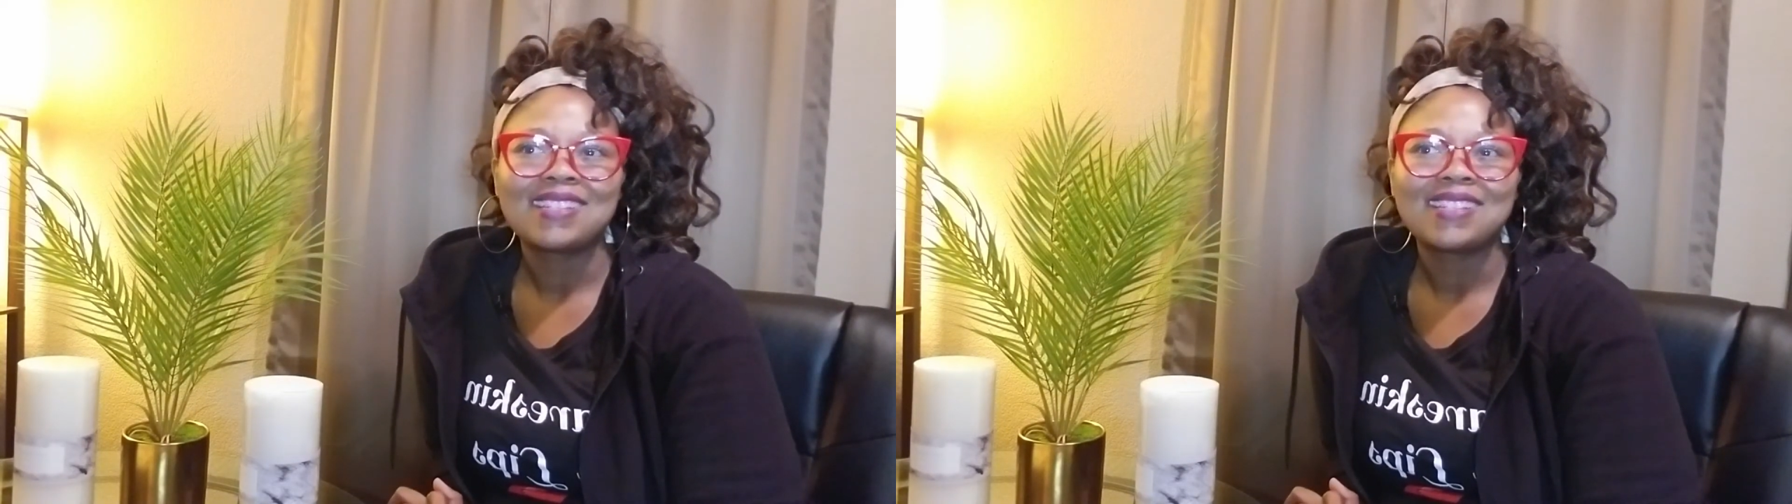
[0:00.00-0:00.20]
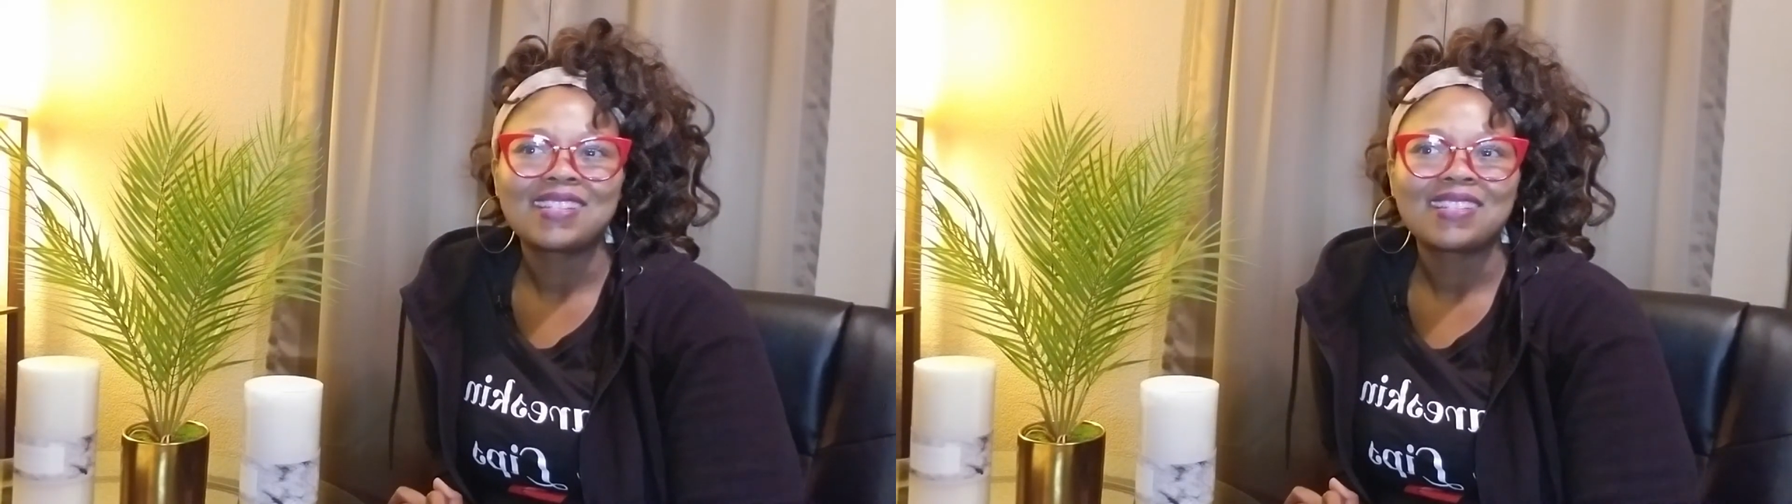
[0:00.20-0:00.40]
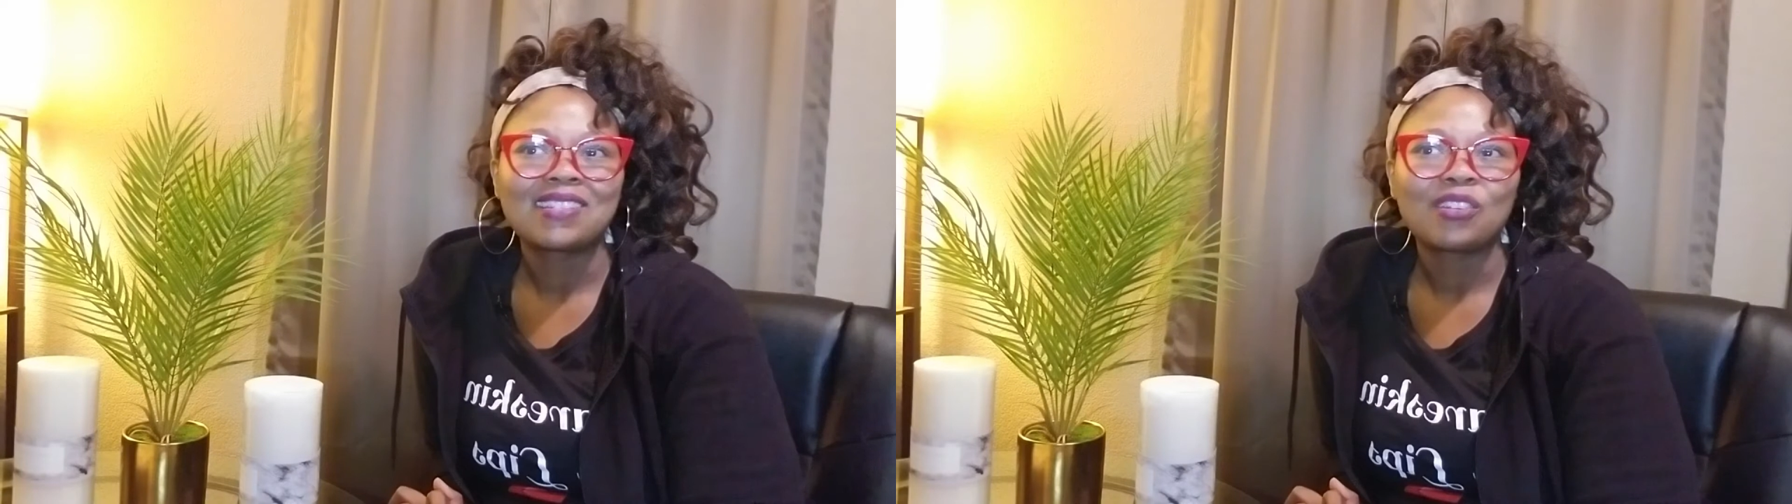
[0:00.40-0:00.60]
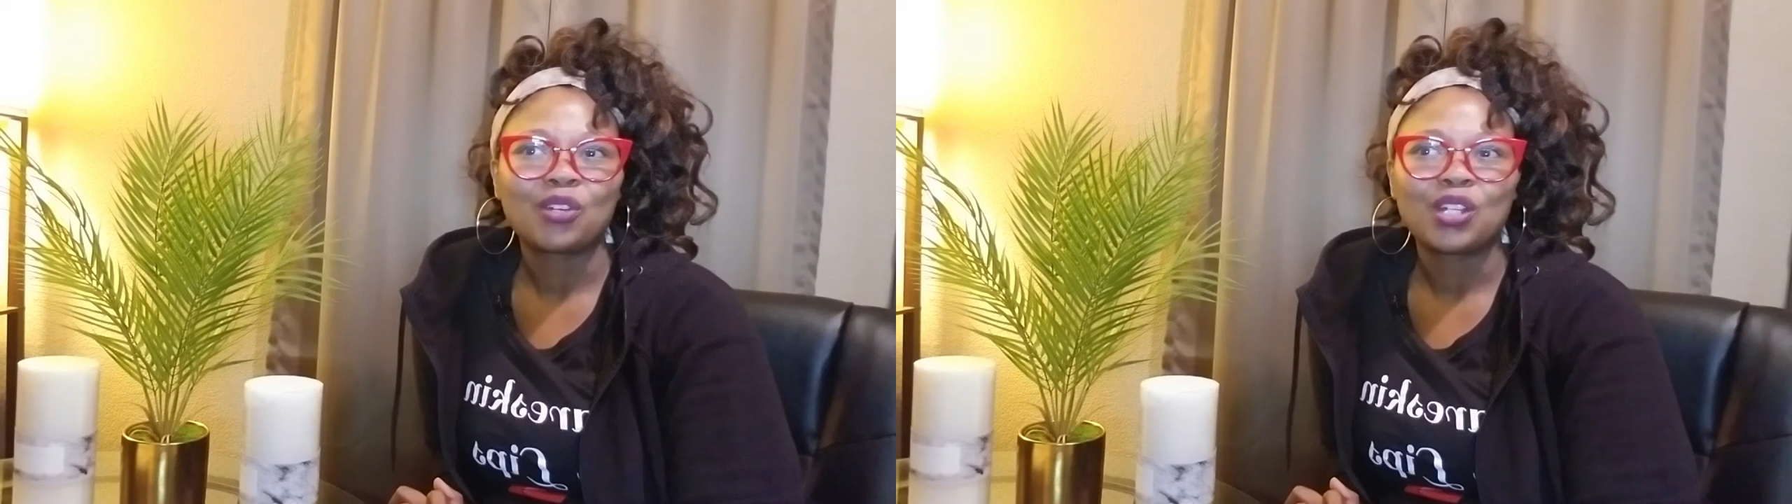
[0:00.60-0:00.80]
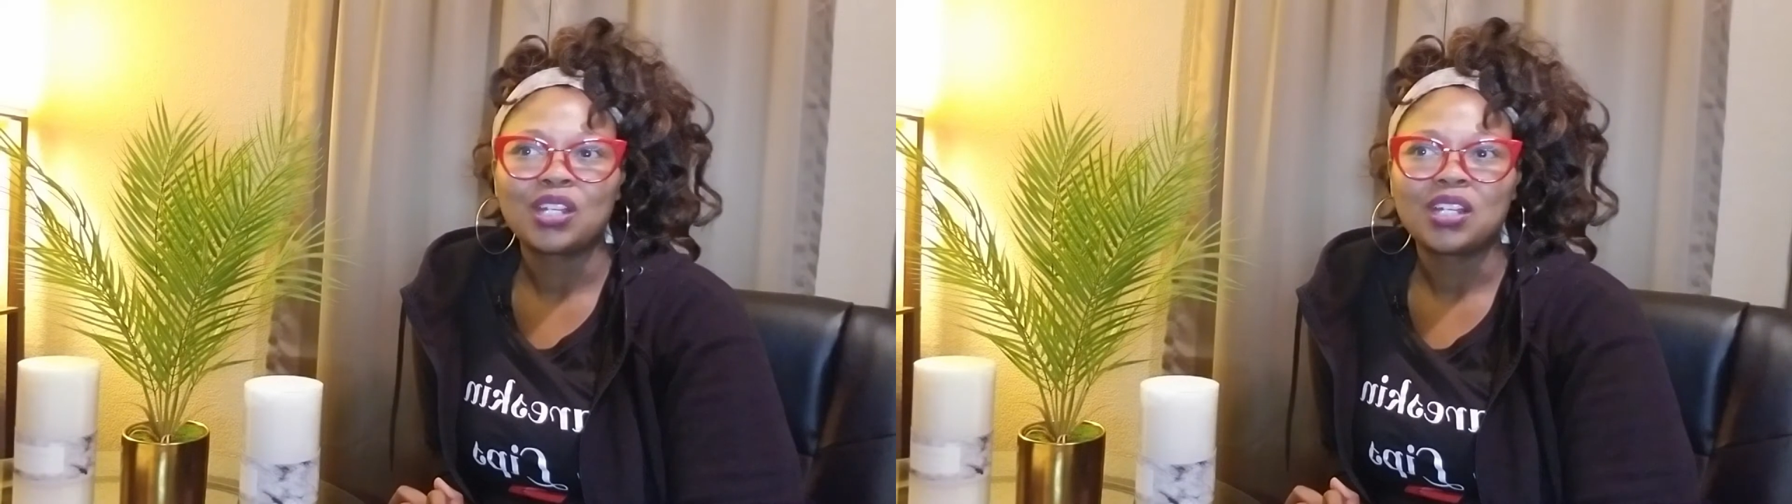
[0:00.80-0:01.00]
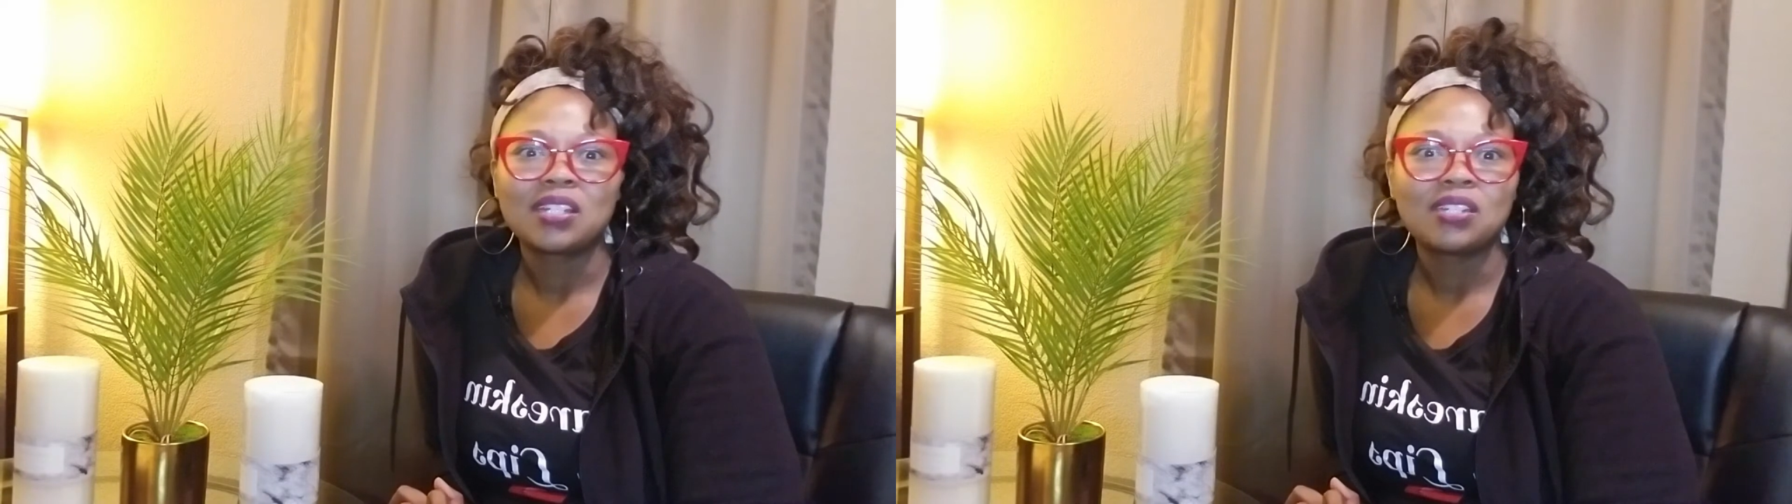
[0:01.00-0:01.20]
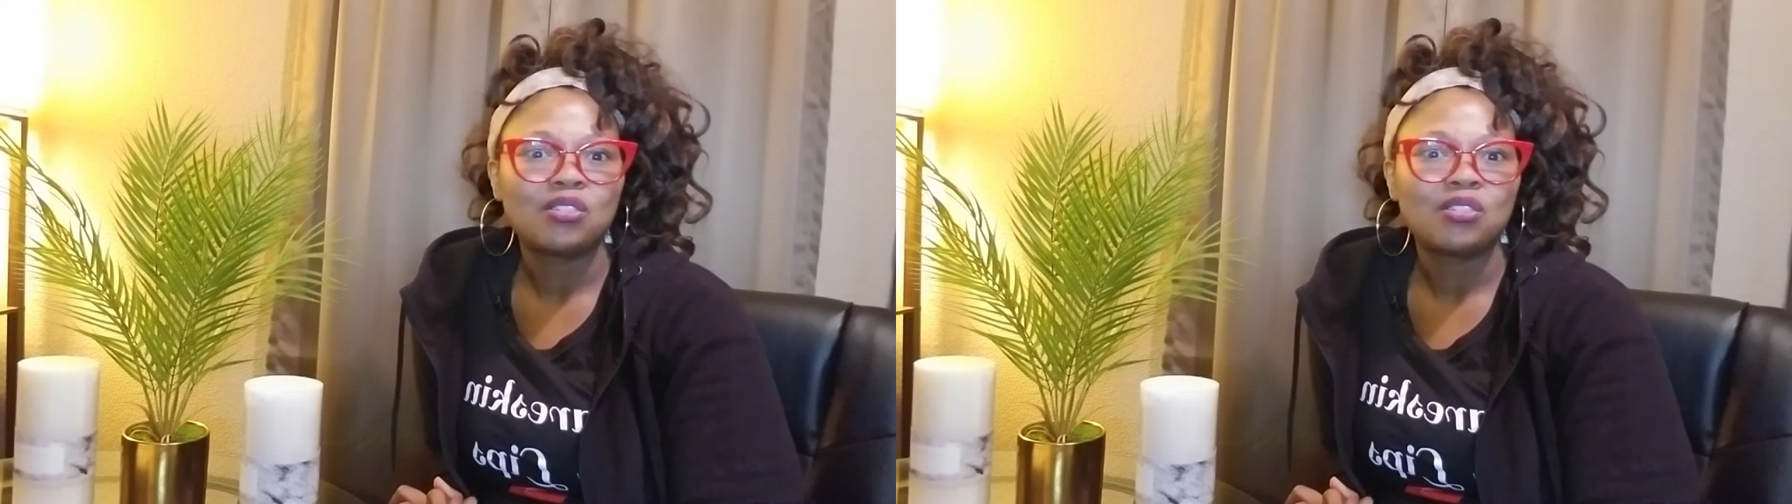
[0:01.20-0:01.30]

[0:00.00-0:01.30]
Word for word: is starting a